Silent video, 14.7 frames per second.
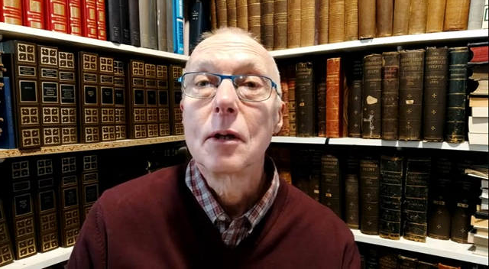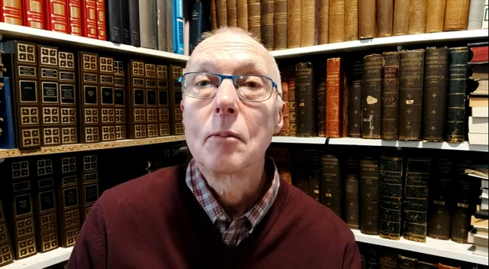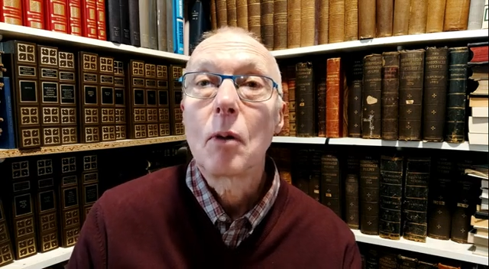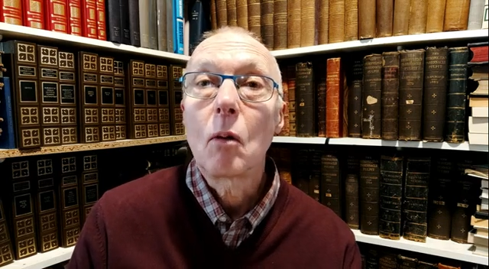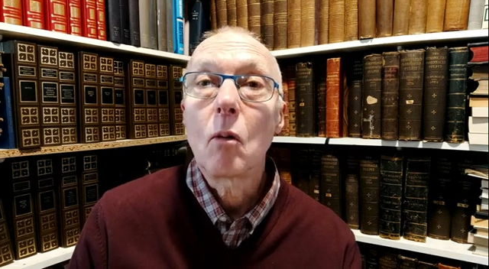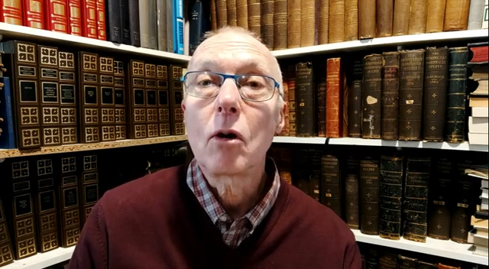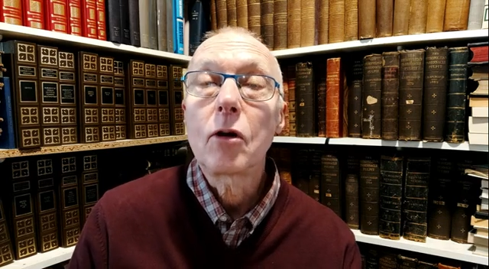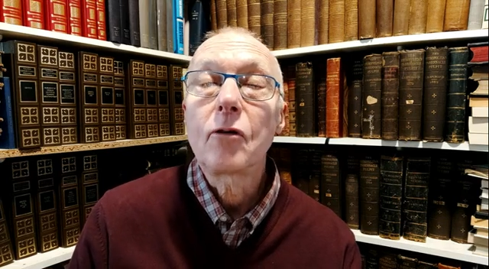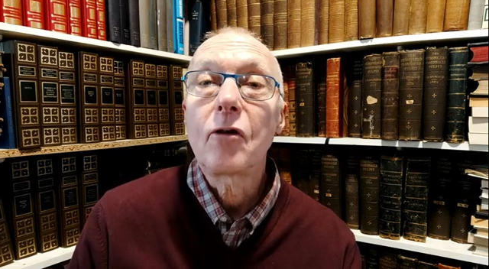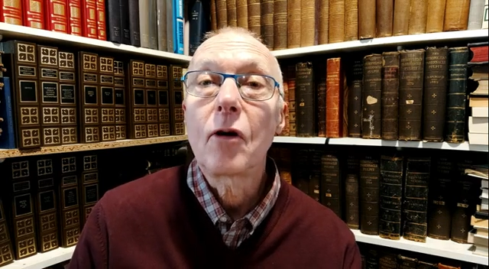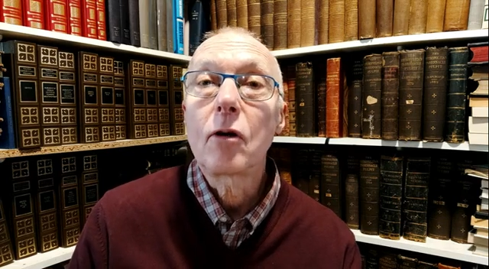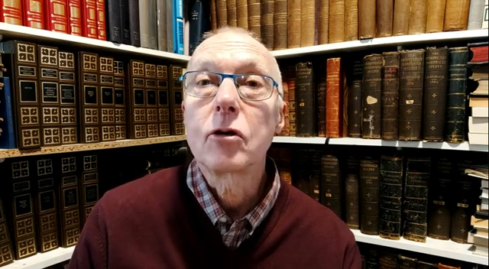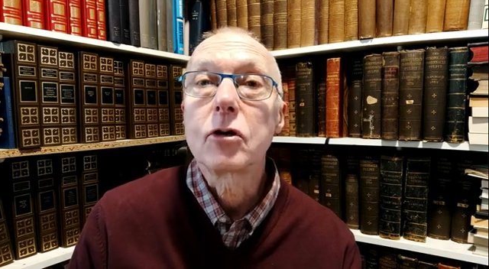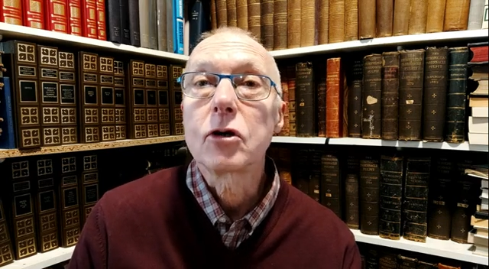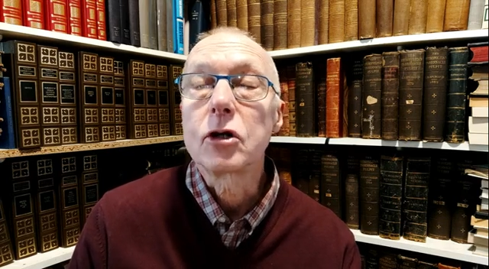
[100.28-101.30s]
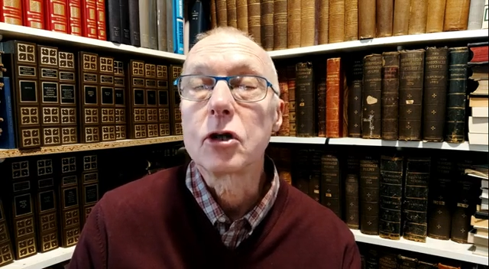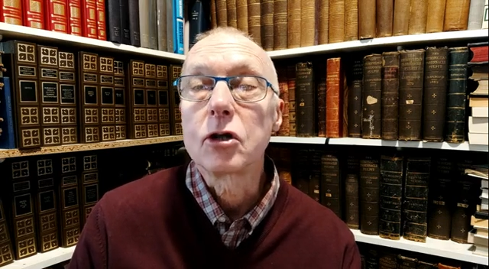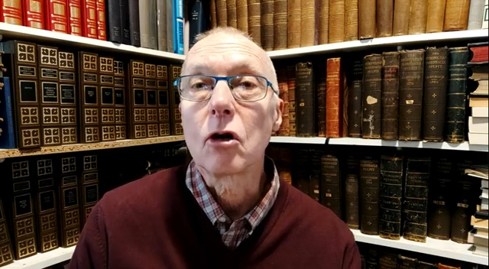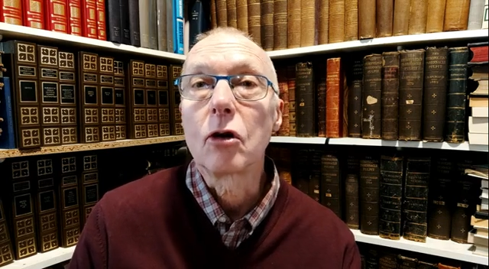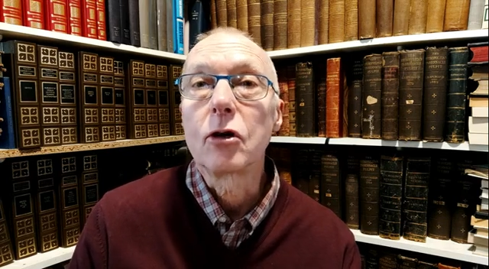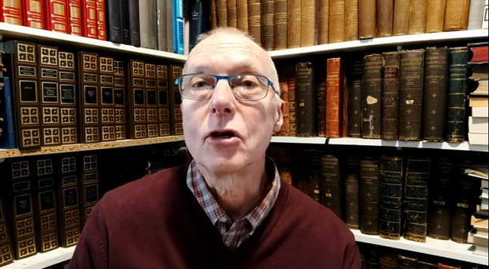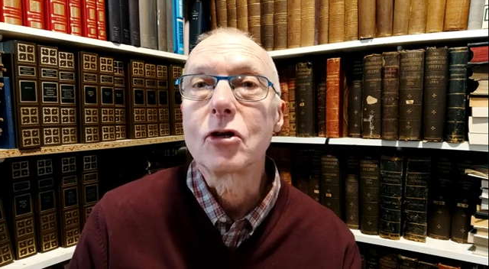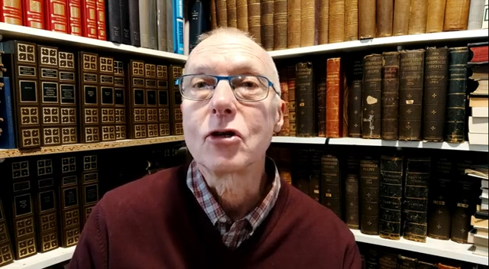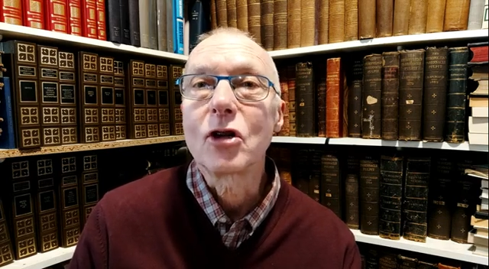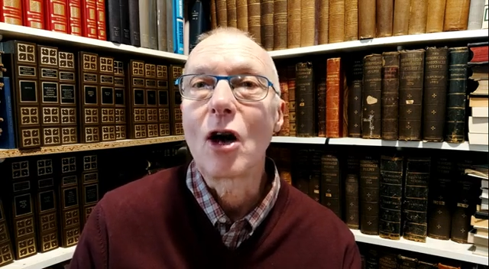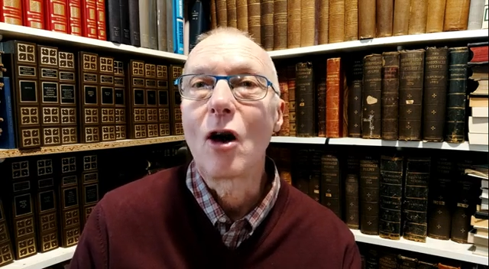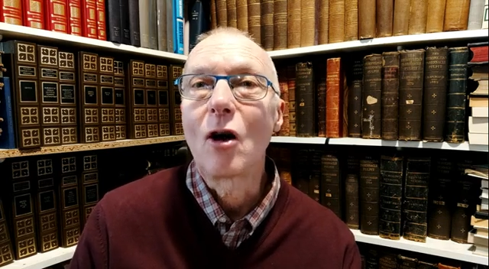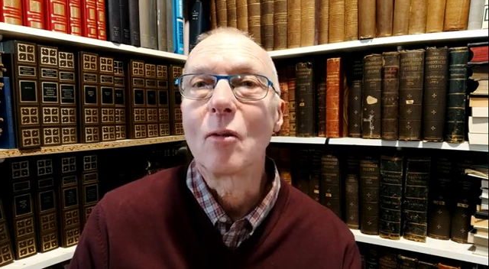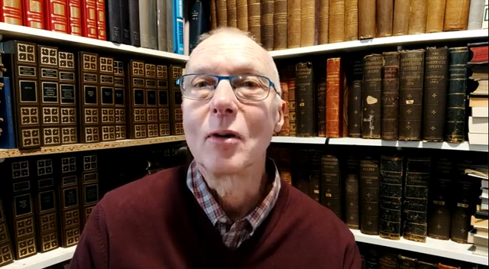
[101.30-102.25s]
But what the focus is on this
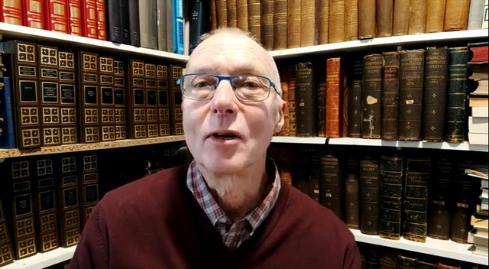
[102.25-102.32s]
psalm,